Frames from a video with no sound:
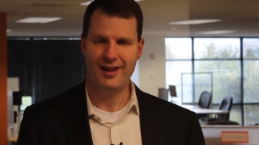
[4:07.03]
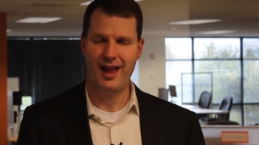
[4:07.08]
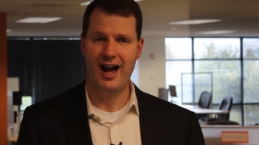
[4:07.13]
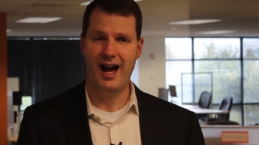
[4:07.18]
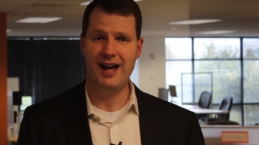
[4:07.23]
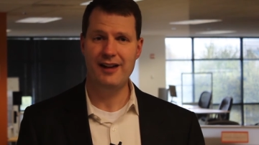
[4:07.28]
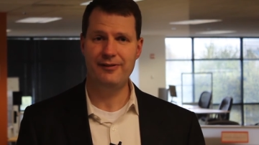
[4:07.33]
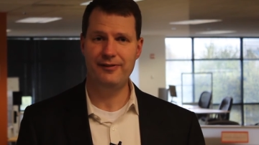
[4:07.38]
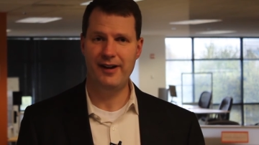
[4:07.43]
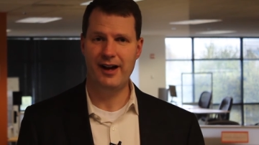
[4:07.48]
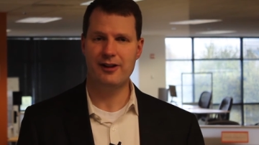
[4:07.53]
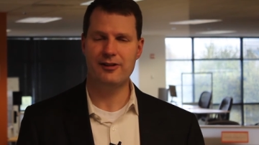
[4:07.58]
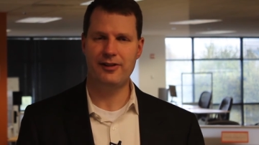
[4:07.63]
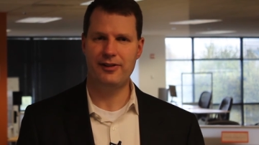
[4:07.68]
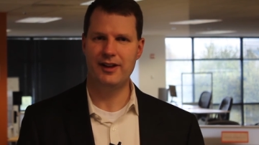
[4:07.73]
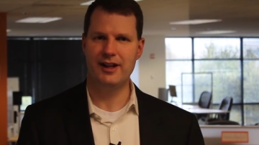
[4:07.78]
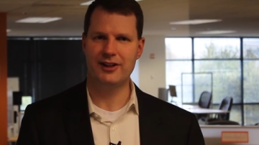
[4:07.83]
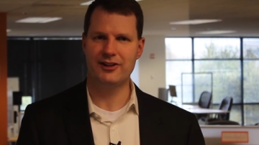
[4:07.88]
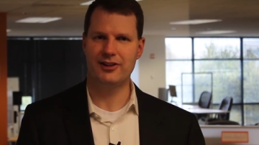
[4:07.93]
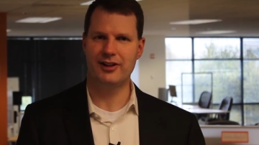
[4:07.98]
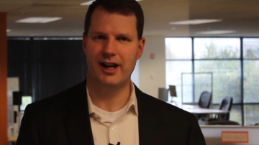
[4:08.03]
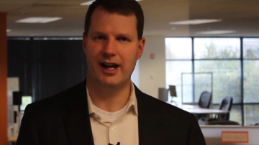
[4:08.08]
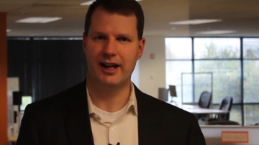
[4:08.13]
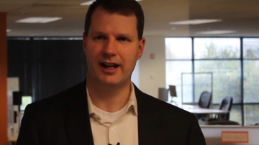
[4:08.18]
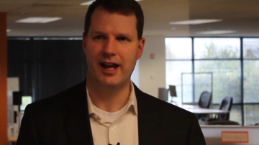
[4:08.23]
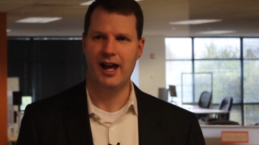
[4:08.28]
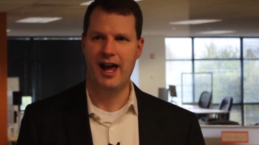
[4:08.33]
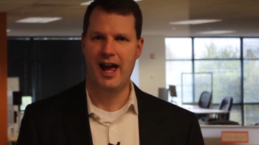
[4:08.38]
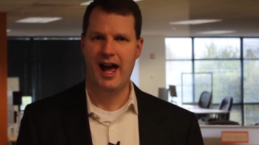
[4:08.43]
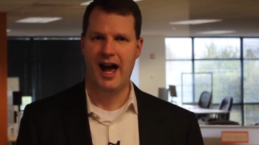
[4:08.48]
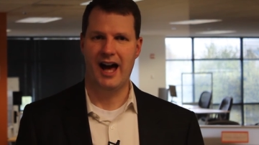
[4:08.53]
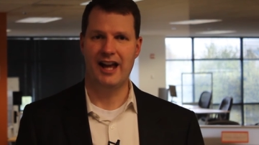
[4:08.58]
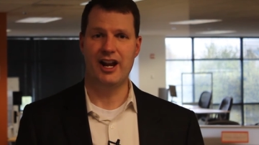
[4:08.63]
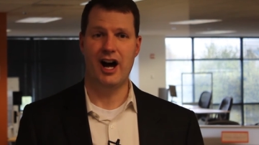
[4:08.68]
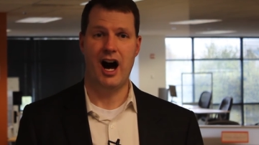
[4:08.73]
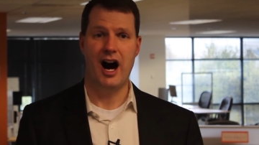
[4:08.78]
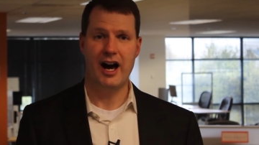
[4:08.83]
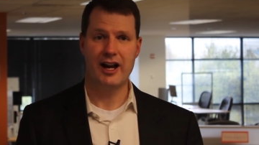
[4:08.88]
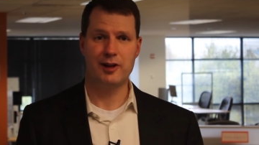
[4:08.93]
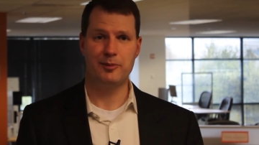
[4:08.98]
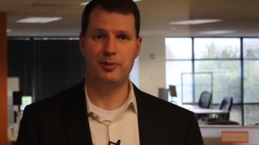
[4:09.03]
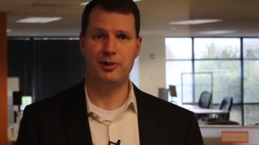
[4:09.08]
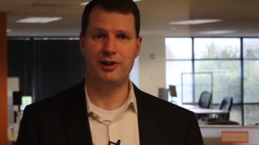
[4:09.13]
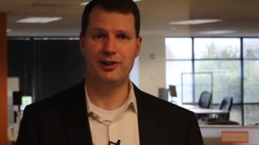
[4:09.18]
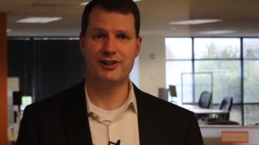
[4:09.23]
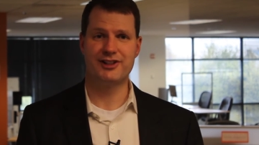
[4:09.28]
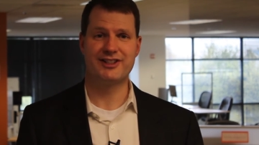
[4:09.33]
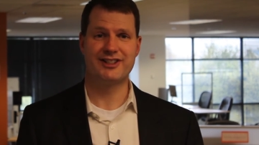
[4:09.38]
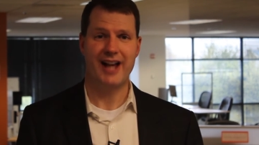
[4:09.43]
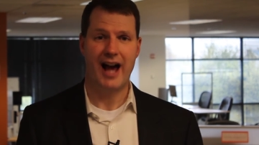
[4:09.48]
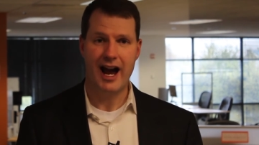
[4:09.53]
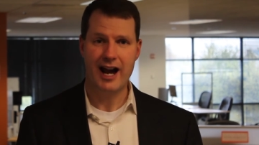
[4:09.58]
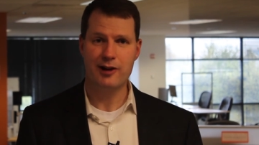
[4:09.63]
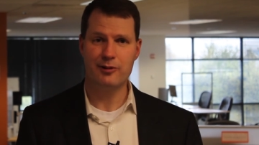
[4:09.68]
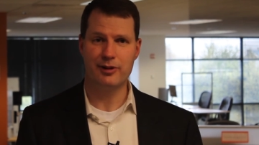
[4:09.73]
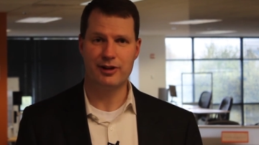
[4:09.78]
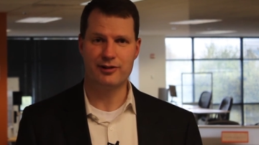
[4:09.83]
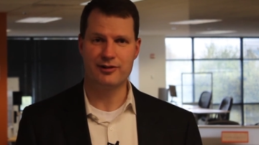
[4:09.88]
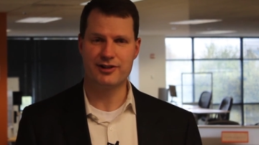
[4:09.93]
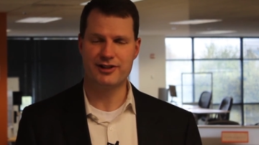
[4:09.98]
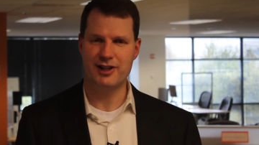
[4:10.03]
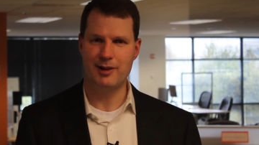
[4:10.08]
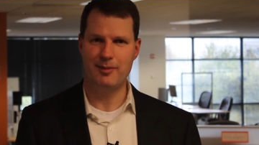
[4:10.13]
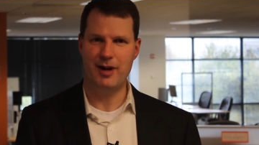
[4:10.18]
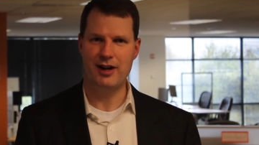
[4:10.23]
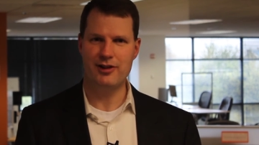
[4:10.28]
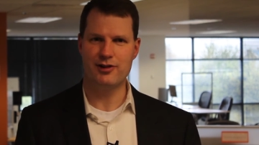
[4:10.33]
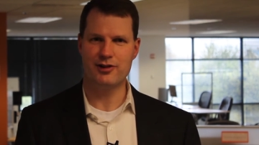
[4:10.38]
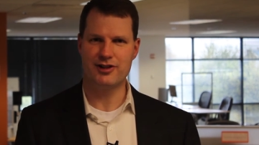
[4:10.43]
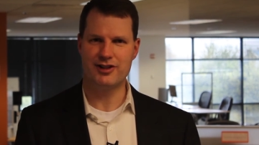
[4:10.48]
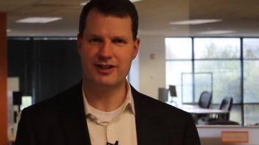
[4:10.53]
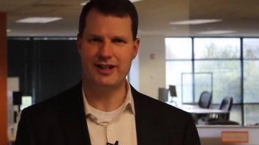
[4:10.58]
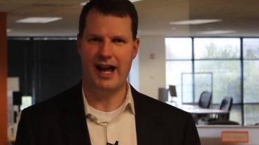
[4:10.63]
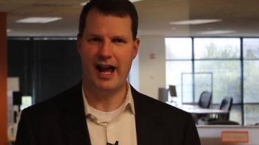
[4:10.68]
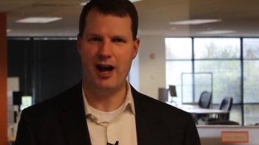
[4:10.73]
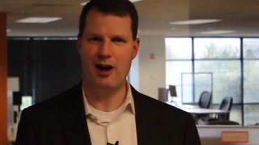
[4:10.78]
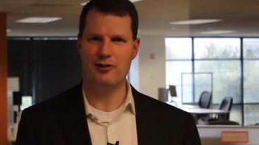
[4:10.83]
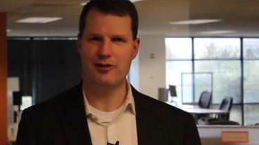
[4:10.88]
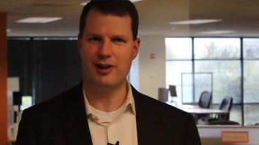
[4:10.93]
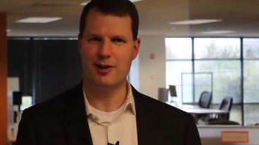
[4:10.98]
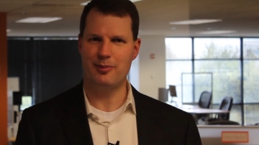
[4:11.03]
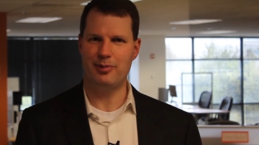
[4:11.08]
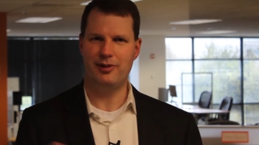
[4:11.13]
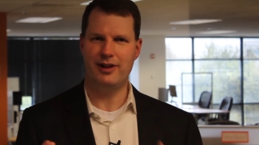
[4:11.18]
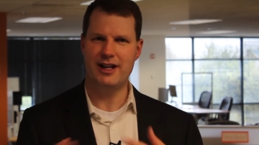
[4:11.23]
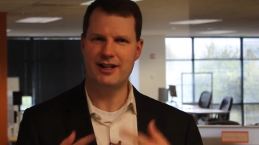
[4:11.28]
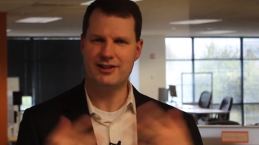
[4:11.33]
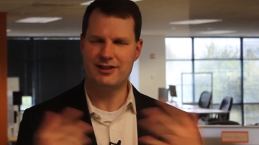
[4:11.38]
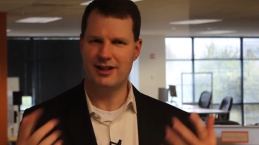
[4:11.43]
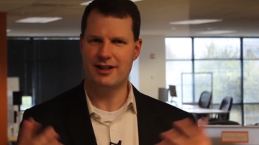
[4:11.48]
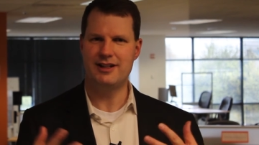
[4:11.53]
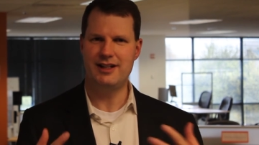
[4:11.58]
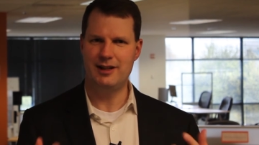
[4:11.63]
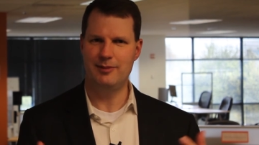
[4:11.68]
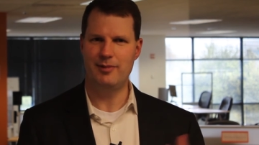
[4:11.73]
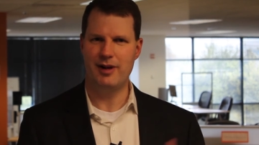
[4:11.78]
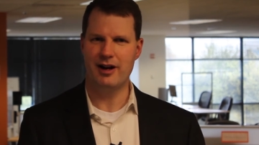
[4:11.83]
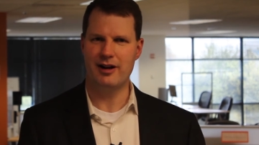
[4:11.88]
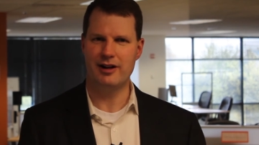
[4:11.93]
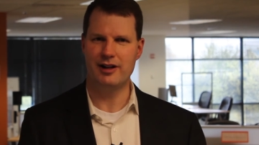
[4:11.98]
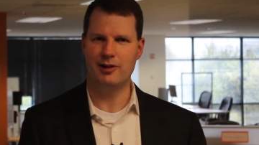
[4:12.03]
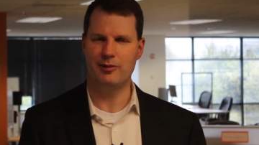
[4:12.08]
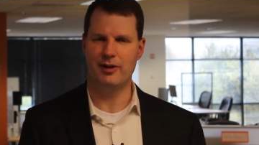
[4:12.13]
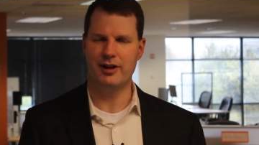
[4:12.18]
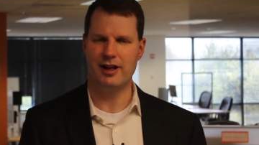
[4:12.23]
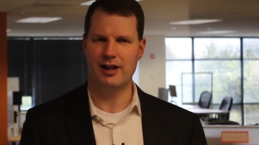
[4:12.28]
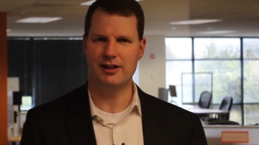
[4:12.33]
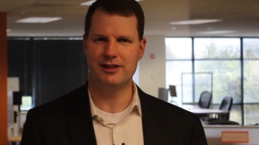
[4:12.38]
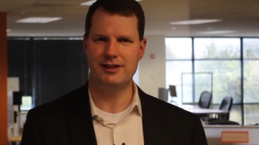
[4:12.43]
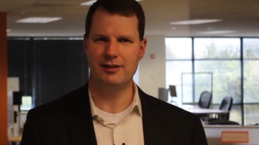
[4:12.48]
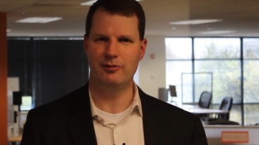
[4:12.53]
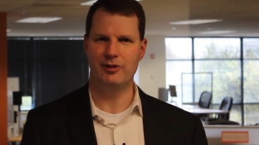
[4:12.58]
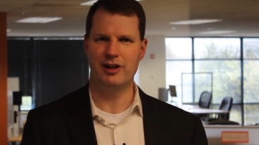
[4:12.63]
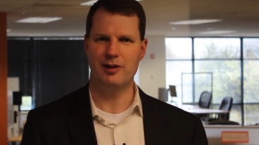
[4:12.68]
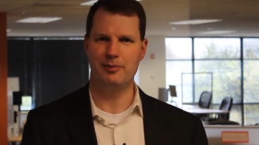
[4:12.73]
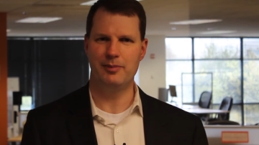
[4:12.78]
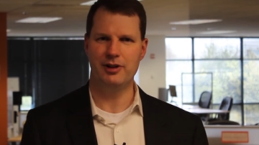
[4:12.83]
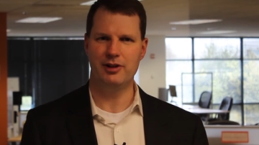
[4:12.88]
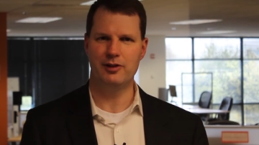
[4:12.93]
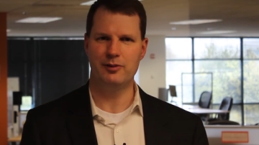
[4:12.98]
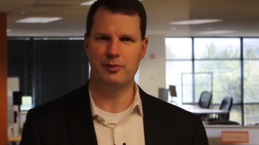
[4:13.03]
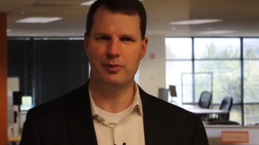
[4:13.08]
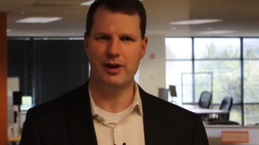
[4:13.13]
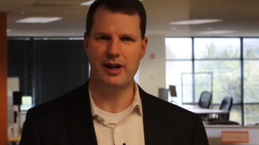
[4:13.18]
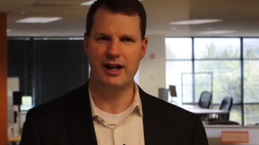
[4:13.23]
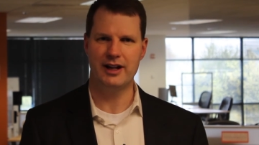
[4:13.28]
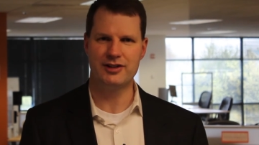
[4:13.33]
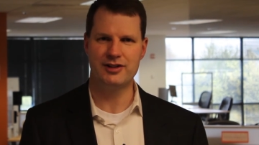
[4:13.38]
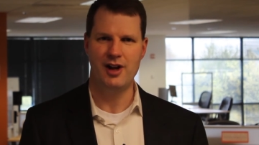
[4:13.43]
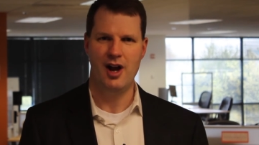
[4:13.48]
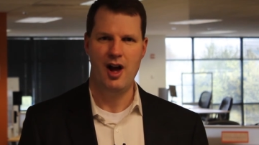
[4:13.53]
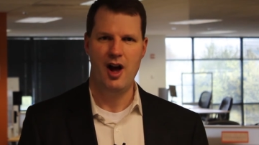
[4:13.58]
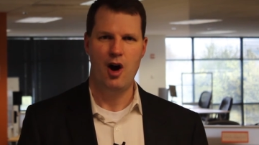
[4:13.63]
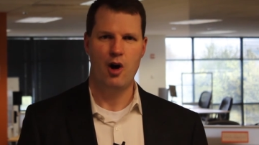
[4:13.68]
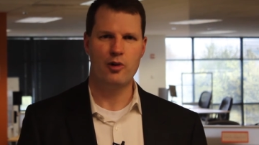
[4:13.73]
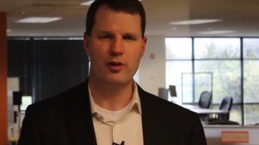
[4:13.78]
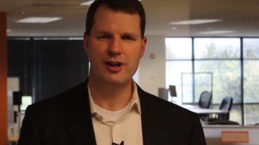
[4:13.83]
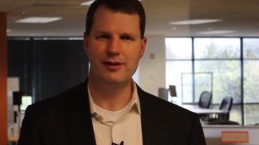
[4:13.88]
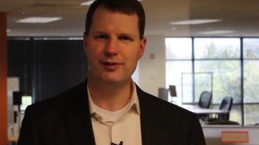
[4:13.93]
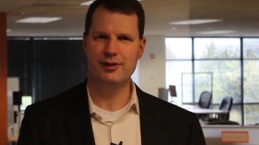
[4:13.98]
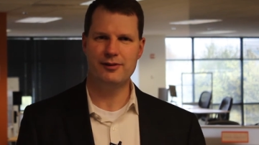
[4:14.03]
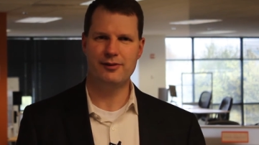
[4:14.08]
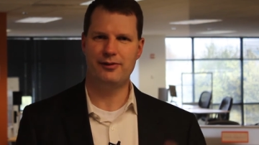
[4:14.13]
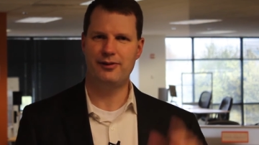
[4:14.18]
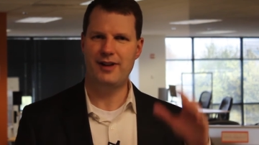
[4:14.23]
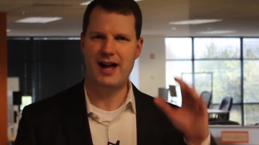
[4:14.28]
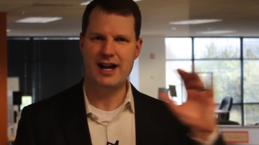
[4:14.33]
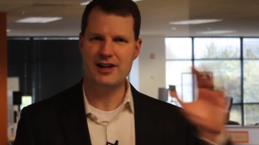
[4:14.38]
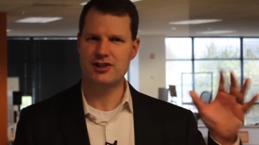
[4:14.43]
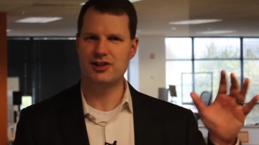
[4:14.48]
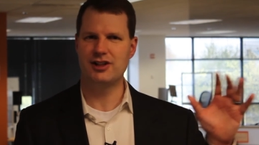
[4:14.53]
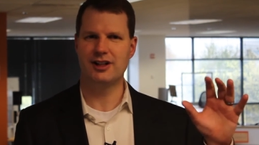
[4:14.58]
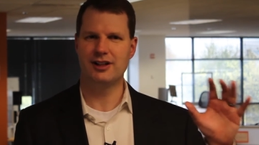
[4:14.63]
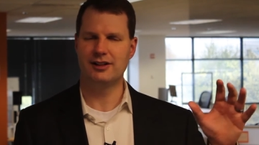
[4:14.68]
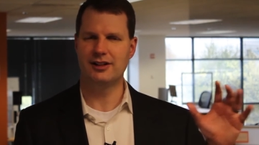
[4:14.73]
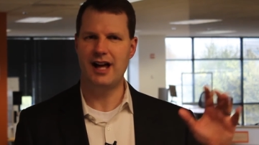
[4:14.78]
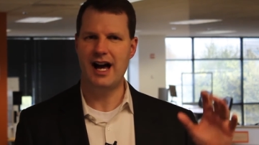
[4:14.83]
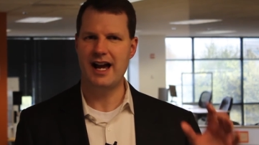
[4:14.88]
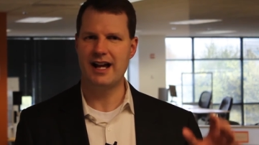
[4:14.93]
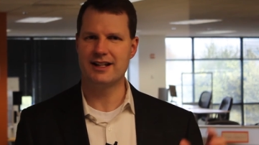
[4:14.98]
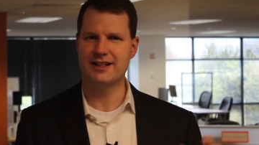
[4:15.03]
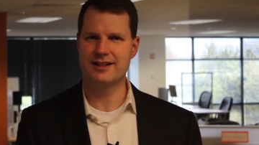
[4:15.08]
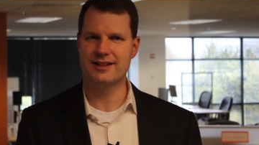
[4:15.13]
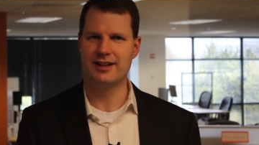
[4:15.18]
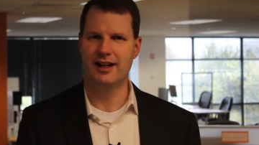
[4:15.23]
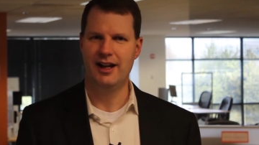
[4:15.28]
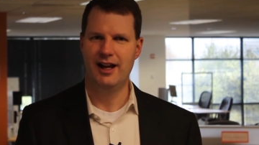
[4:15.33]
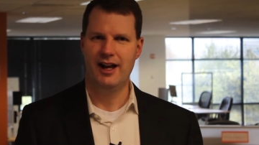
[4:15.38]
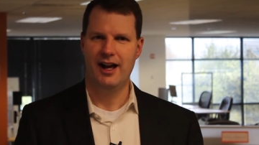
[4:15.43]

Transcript: I found things like an audible siren or some other sound that plays in the team area when a, when a build breaks, or even flashing lights